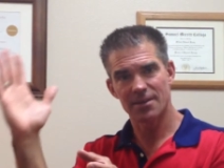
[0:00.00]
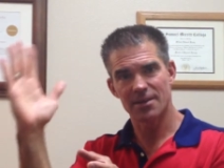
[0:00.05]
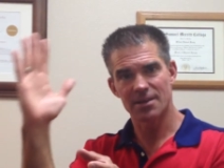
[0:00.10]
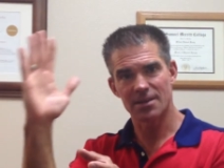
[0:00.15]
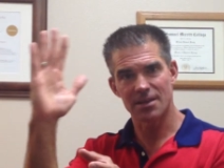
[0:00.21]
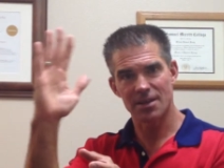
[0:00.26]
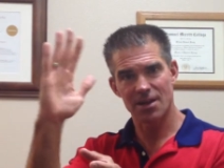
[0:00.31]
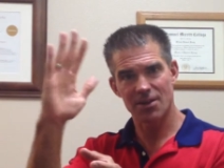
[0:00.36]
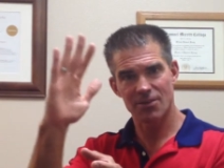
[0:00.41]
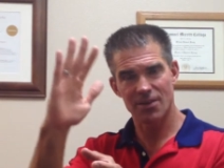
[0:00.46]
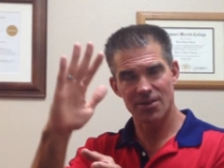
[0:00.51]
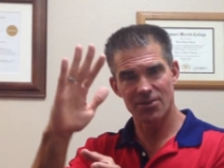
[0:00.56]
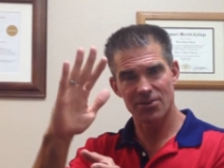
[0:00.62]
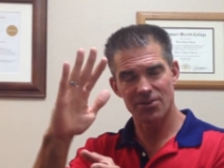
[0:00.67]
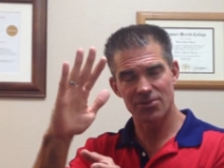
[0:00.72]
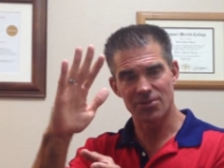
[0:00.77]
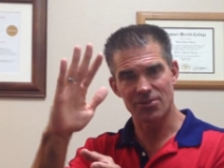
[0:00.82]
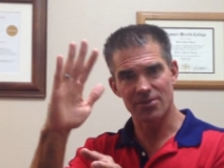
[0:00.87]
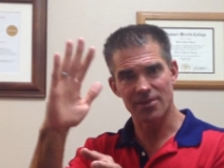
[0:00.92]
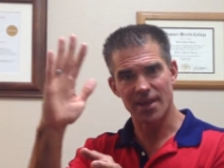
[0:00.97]

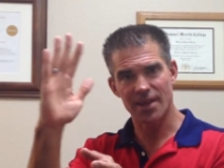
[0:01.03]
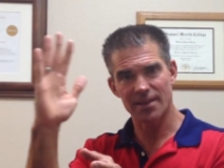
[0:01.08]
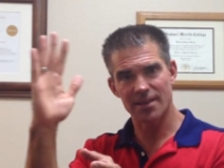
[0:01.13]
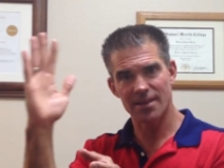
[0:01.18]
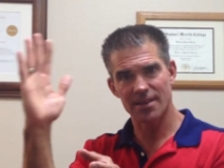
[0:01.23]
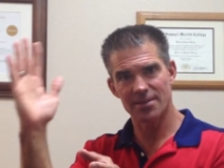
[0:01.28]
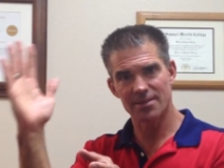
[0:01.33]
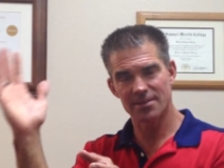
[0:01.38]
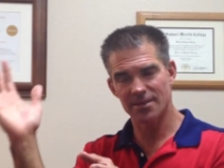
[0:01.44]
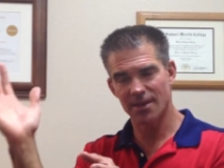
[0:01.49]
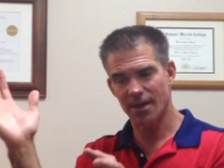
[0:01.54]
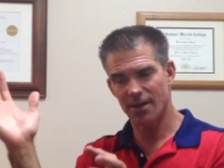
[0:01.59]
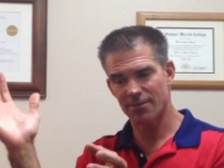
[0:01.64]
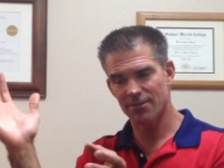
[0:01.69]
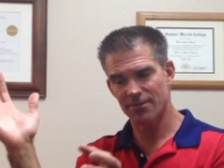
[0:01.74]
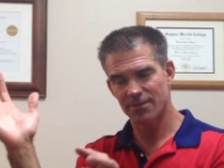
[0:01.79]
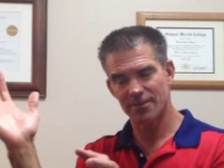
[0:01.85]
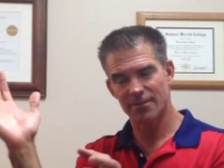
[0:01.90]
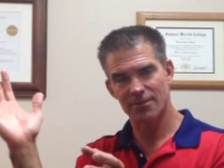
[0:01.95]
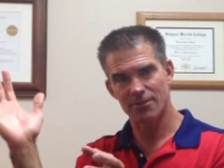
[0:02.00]
increases and slightly eases off
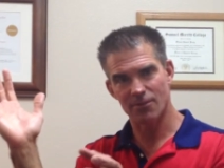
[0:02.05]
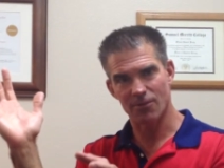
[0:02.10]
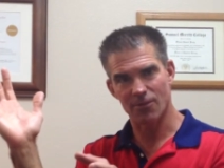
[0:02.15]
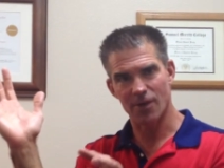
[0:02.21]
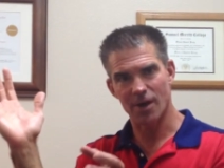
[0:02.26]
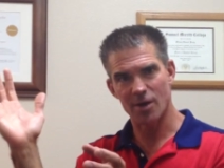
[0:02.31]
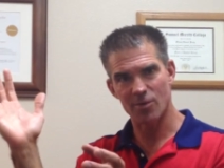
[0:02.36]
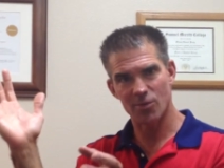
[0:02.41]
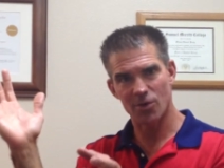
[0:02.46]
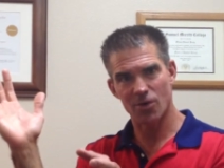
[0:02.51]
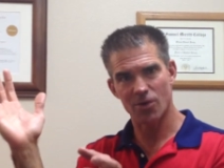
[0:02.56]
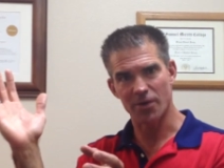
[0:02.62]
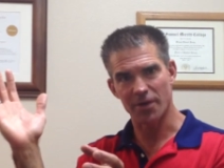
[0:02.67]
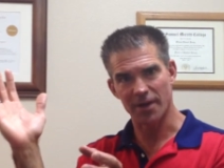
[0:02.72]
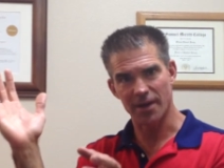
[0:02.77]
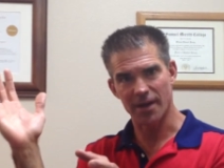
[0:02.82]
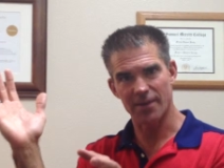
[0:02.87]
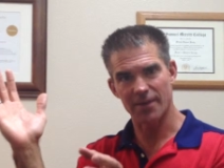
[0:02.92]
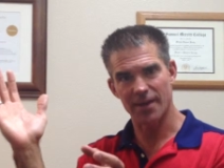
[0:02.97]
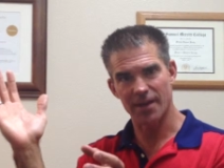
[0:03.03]
where I'm holding
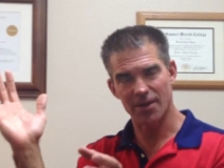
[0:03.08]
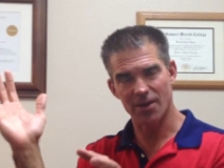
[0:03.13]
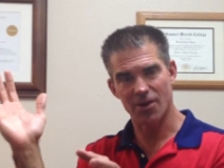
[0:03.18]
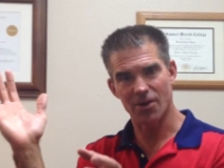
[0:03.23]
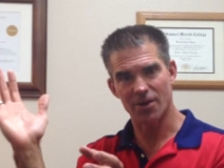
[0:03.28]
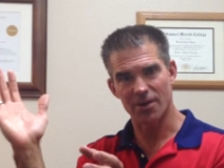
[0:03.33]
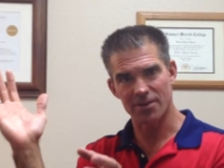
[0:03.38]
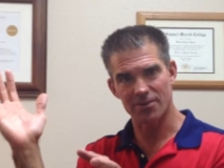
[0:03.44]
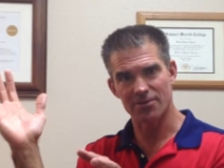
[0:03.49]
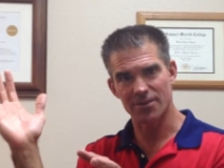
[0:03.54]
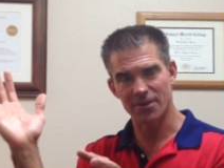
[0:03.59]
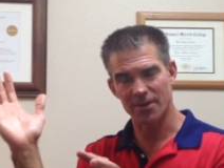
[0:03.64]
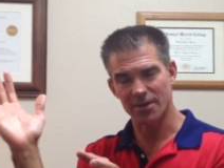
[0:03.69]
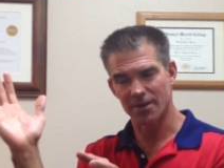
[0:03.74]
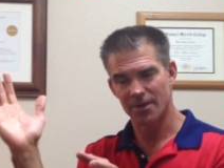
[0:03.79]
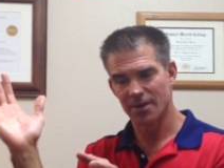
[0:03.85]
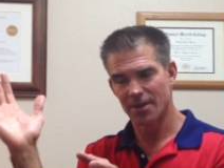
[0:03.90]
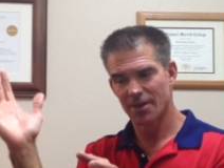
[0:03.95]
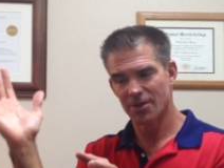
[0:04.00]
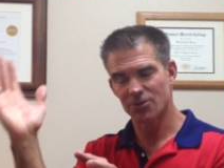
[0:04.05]
on that hard end feel.
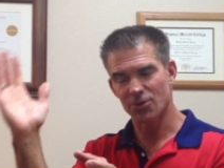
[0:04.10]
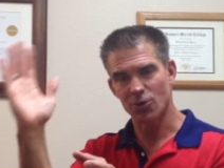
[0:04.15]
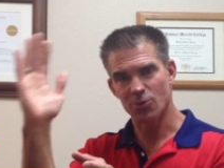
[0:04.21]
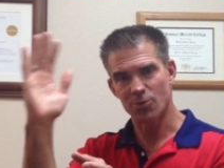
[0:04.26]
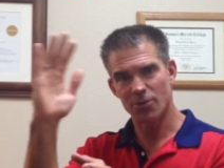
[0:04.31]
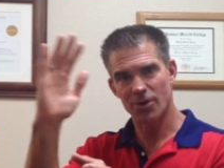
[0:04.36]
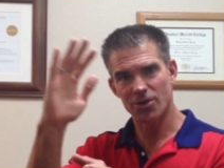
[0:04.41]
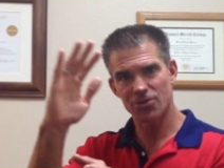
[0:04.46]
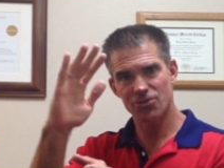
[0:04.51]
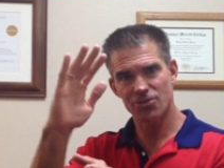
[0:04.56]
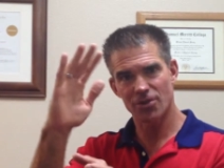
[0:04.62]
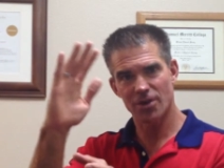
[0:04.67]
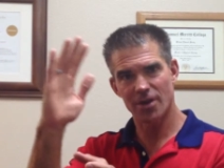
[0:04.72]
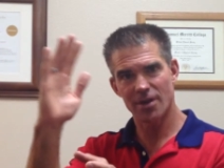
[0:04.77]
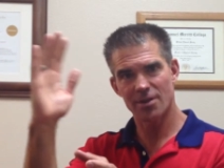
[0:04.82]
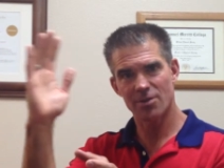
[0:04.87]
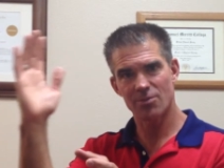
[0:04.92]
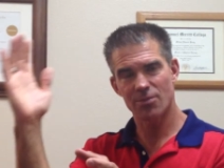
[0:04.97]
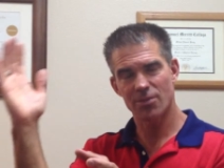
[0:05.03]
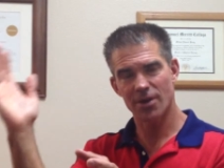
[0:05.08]
So it's pressure
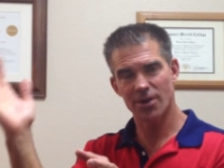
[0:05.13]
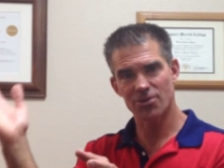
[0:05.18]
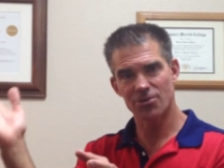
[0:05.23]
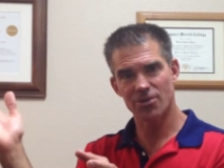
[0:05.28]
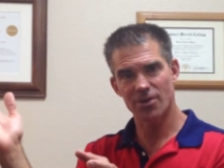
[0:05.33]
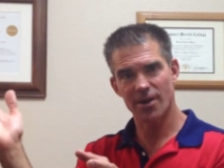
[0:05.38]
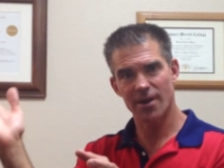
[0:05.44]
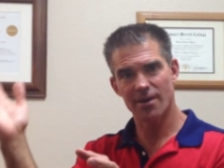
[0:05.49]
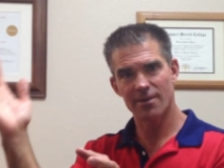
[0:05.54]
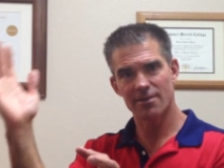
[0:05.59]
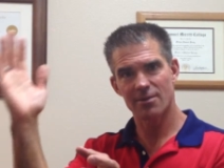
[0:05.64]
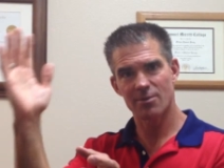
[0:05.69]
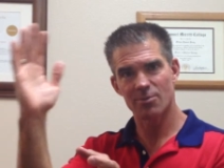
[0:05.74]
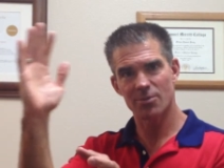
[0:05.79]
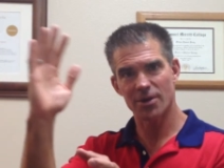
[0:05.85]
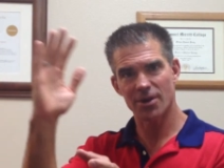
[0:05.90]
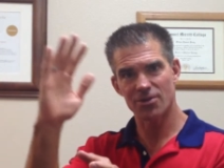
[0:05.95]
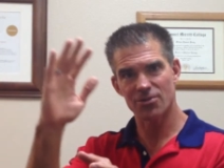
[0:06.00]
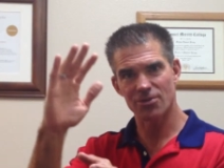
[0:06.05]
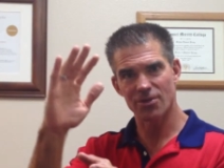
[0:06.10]
on, pressure off,
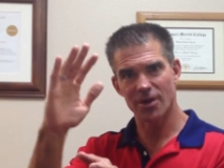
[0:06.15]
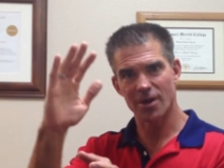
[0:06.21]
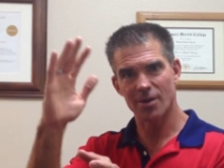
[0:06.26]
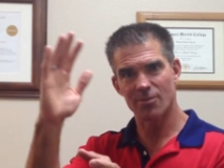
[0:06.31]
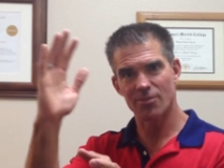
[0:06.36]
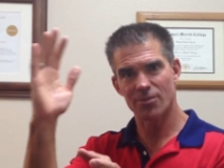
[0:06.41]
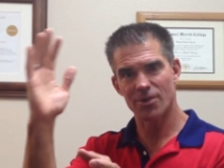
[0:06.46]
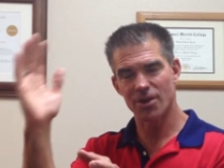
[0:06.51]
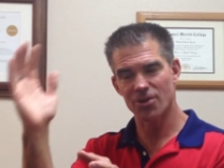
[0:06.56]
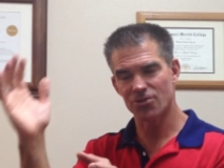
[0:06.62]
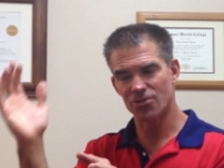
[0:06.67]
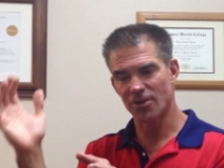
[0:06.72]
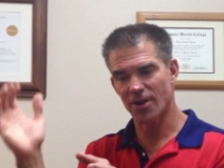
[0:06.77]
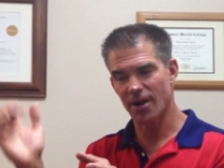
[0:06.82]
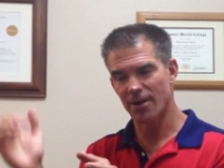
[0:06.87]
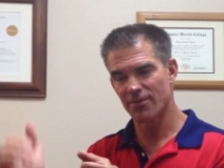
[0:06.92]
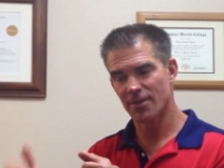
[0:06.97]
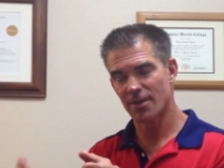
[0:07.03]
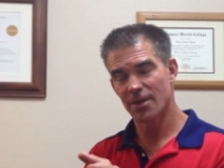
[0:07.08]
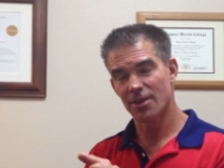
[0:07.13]
pressure on, pressure
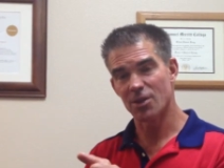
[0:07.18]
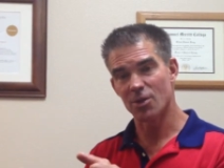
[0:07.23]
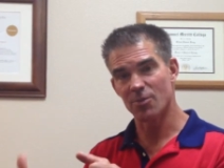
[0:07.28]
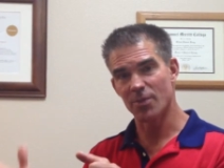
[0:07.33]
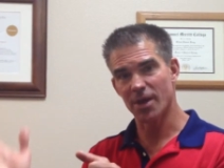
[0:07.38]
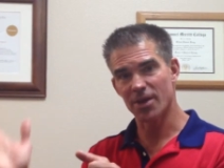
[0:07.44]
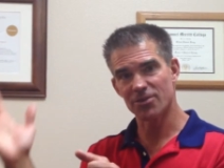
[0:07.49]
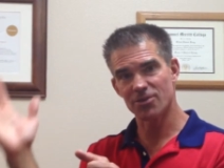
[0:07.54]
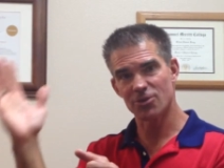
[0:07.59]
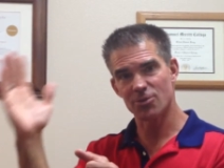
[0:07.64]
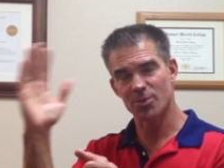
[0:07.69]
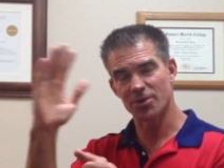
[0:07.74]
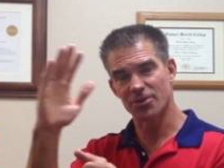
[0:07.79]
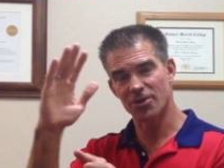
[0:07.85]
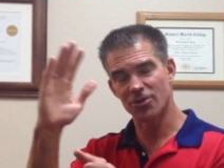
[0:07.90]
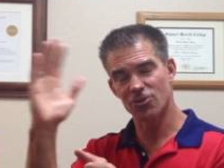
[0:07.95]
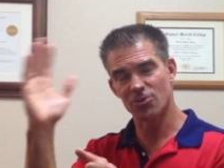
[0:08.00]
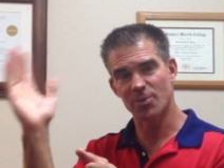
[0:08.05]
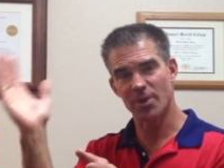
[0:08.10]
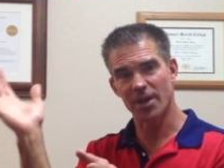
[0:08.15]
off. The patient's
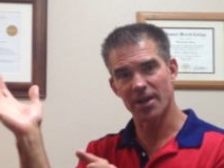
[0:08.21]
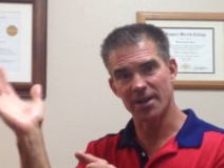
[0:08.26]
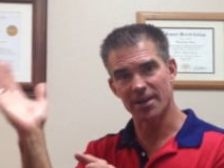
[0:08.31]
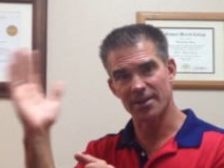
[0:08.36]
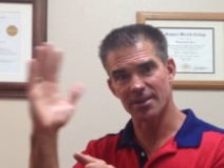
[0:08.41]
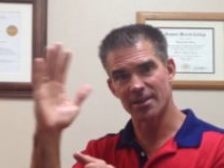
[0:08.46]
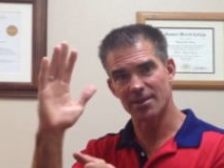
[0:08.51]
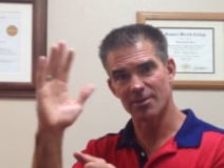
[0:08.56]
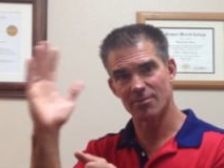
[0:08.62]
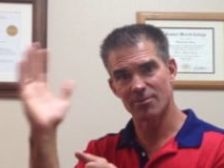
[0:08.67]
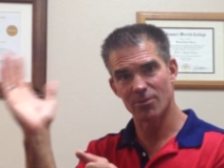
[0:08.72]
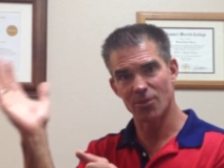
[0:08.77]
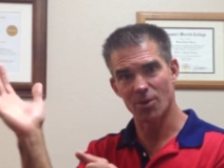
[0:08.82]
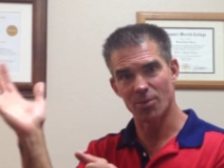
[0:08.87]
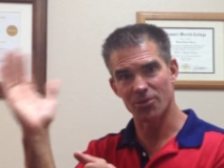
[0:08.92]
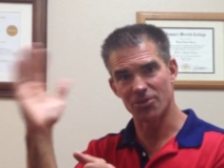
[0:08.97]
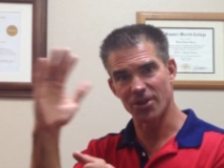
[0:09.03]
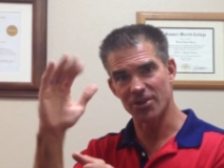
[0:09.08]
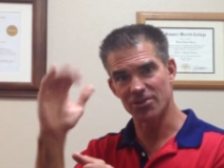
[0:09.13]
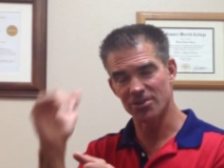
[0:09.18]
participating in the
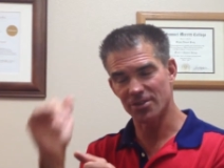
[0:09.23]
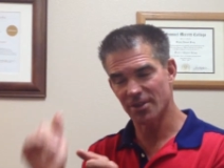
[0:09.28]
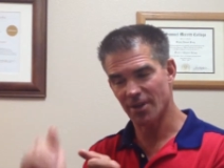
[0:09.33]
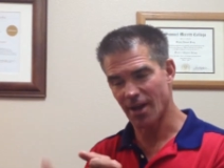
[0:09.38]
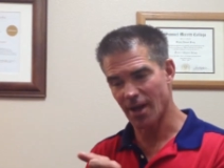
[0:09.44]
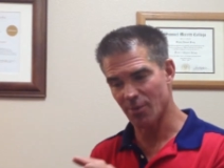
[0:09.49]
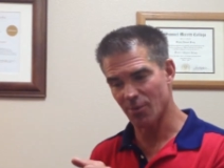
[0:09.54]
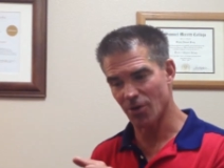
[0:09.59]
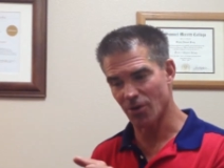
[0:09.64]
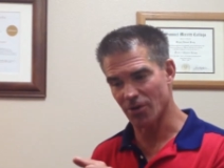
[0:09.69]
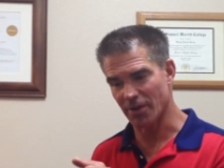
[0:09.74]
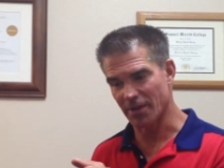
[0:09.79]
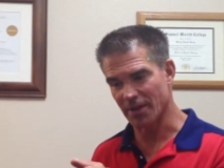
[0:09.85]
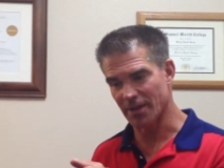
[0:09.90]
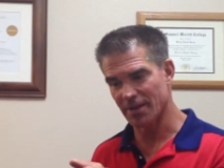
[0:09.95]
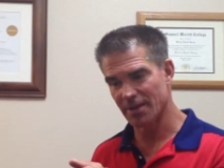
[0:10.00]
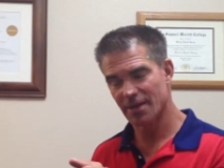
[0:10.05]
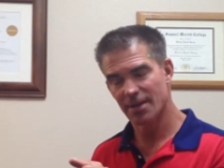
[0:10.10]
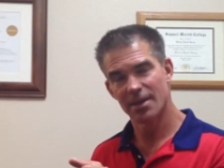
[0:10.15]
mobilization. I'm holding it.